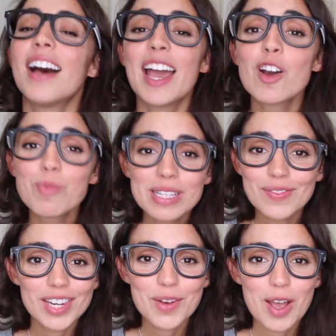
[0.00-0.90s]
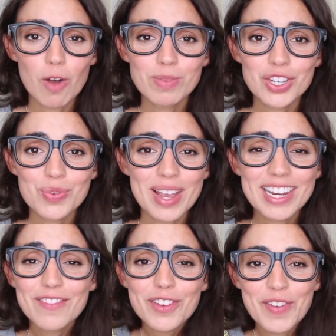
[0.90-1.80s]
I hope this video helped you, and
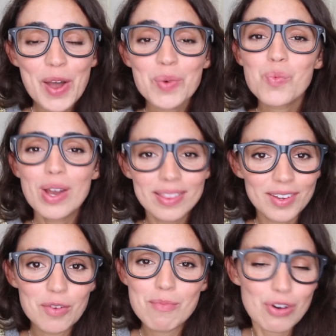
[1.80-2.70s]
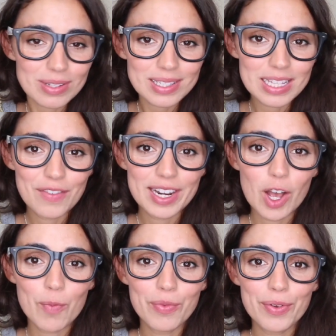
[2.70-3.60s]
if you found one little morsel of it
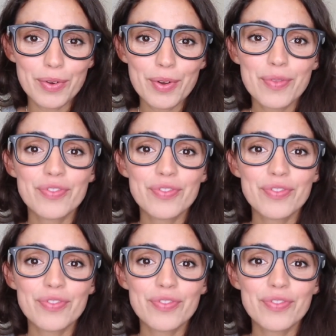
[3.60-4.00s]
helpful,